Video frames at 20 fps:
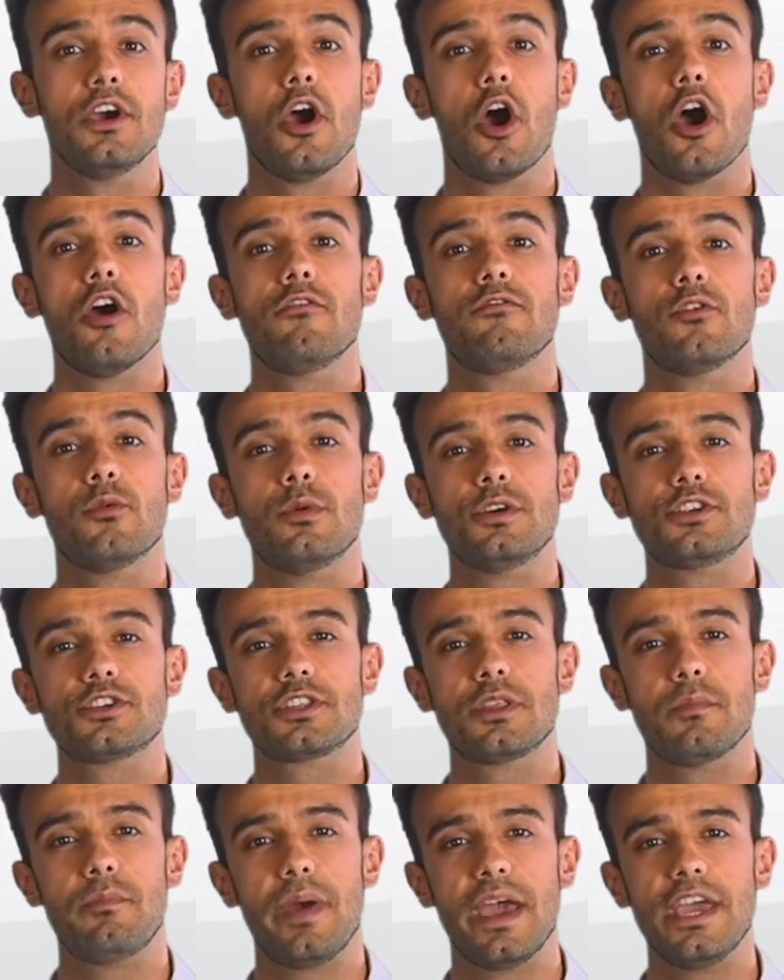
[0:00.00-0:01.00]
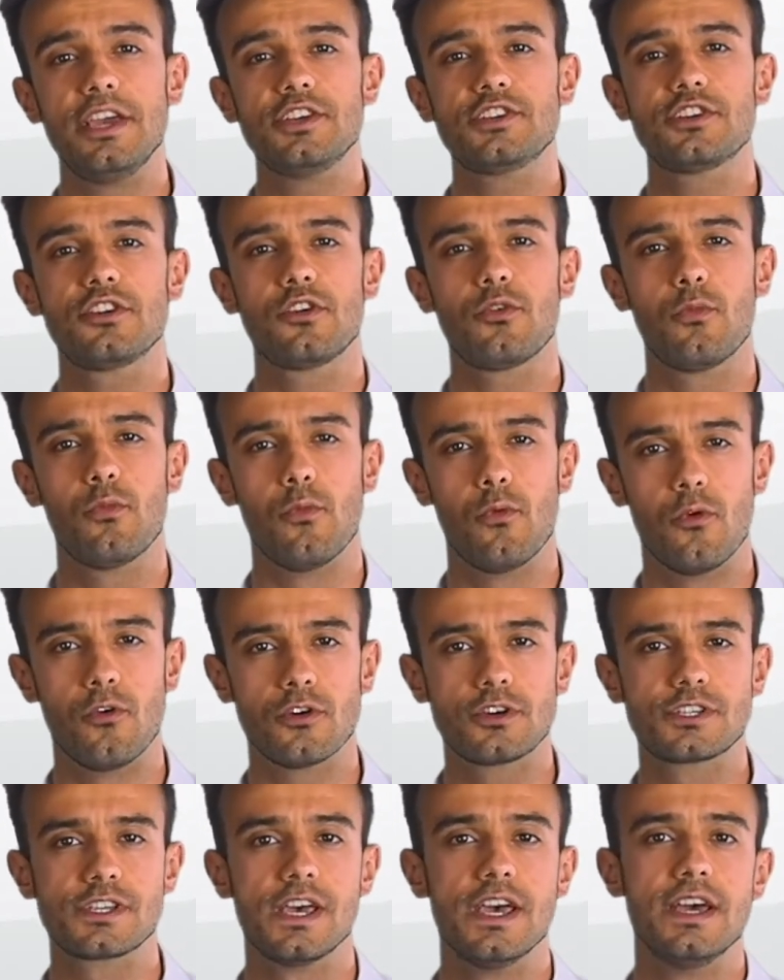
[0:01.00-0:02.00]
over which the patient
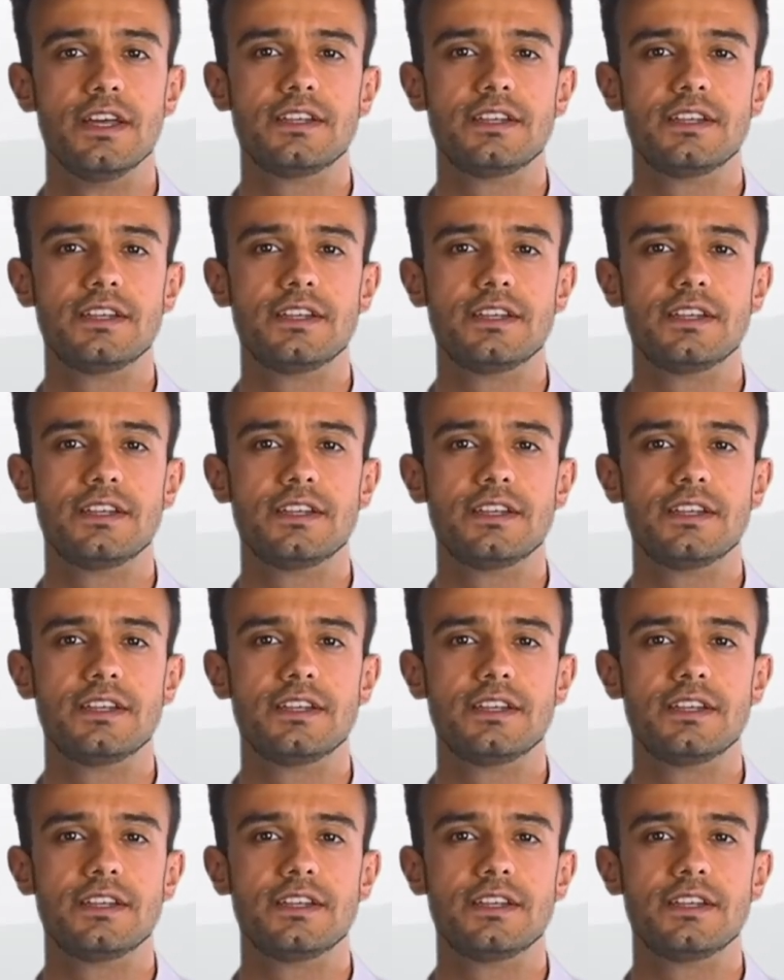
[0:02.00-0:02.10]
walks